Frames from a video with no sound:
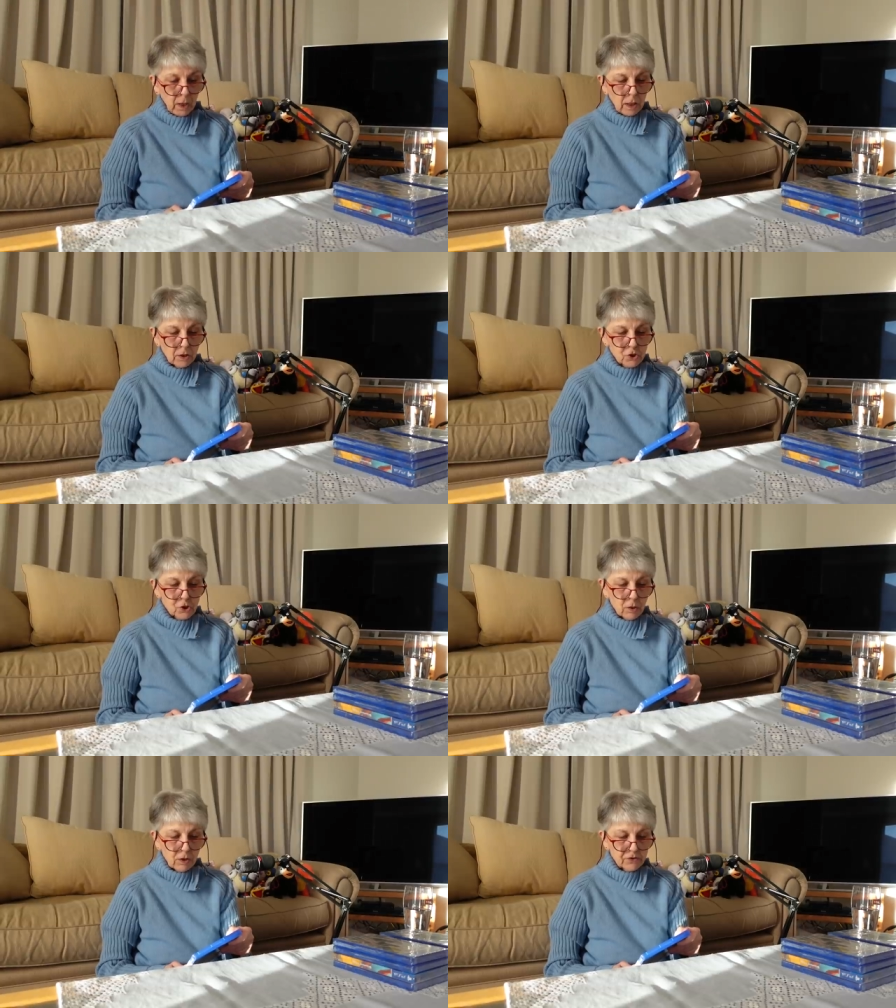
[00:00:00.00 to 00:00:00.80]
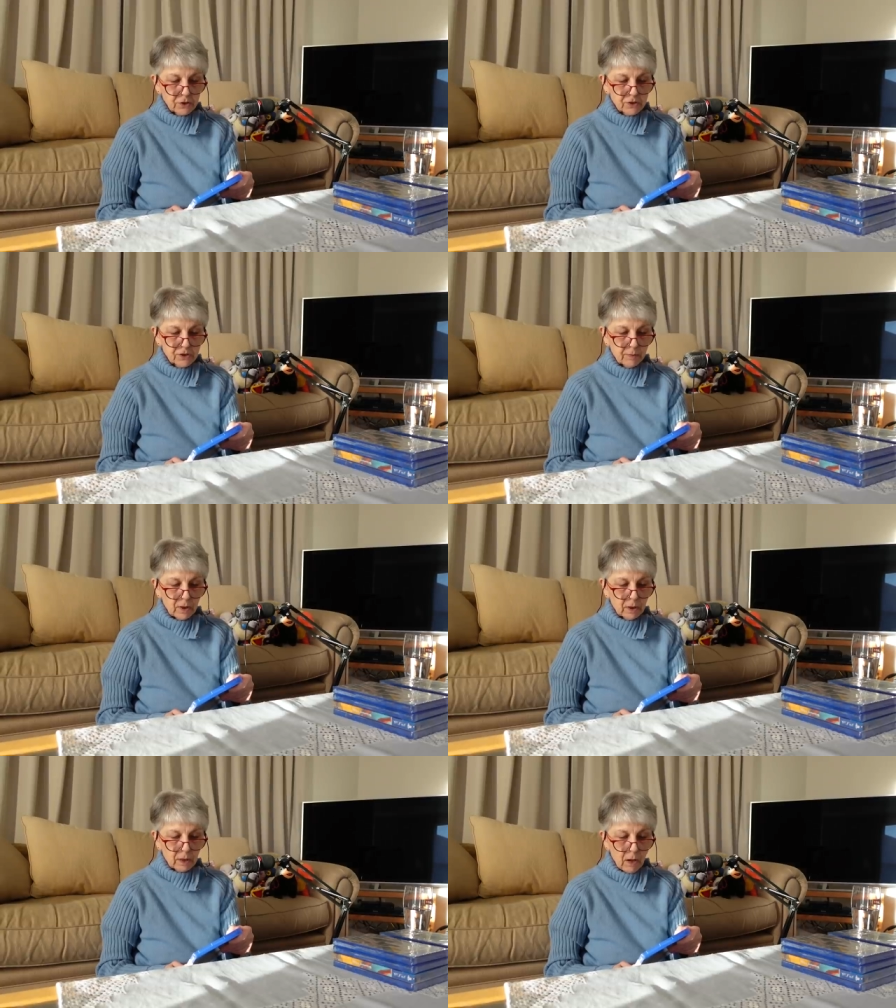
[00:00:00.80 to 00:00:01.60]
In a solar system
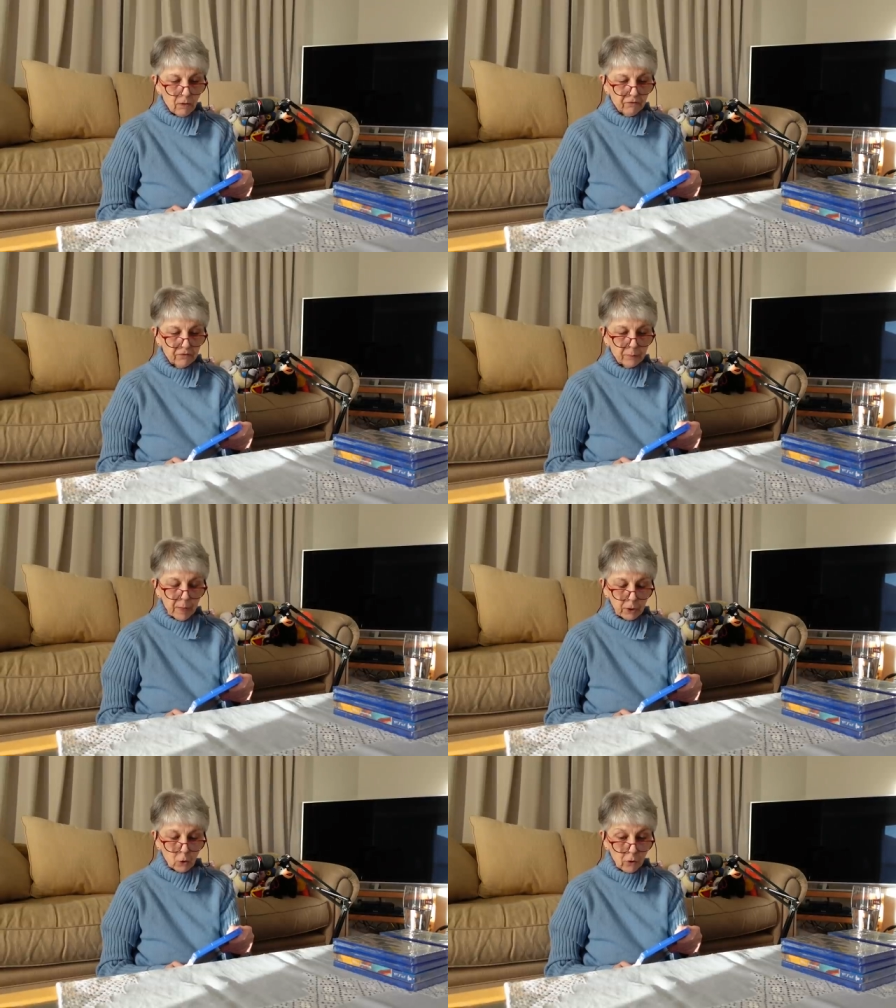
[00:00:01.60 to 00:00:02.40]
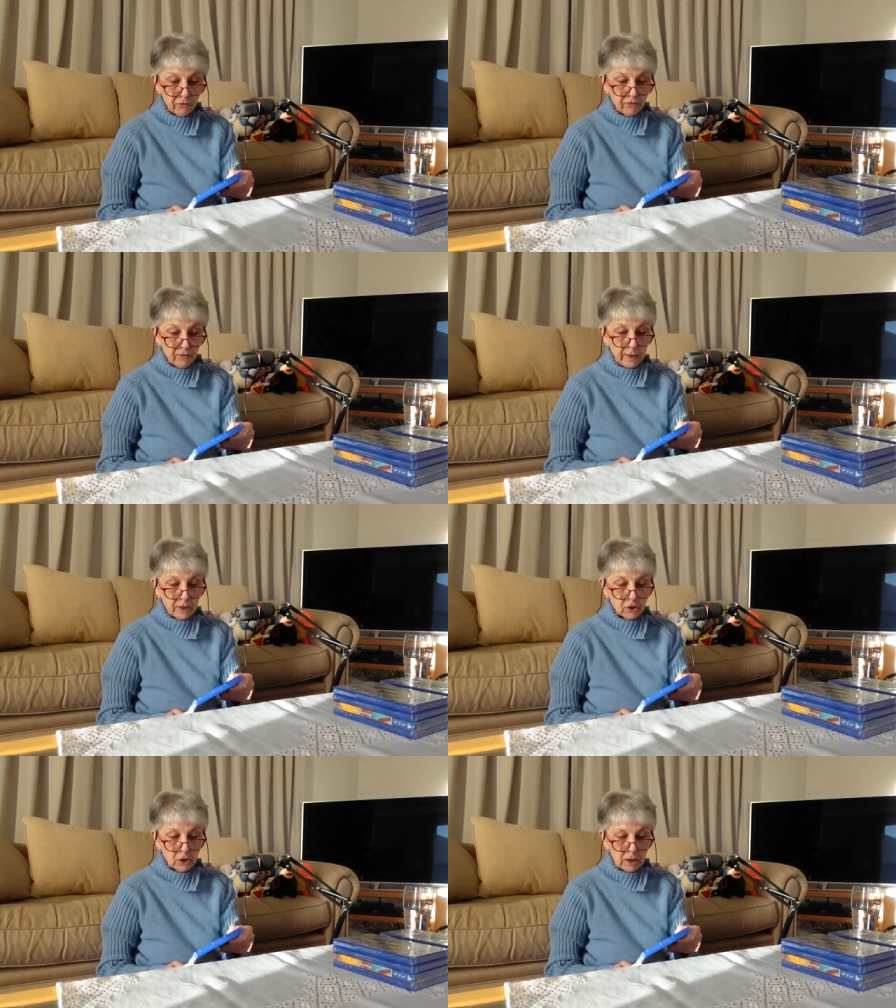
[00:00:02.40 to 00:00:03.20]
engulfed by
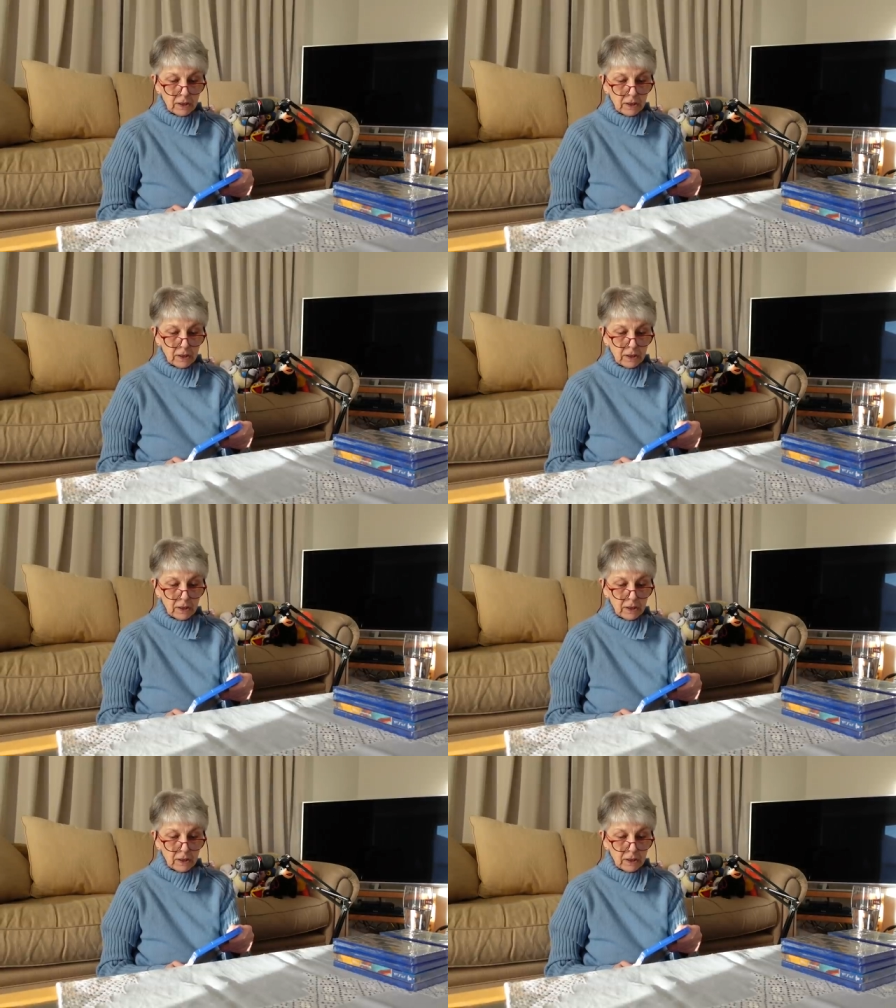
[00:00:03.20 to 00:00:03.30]
conflict,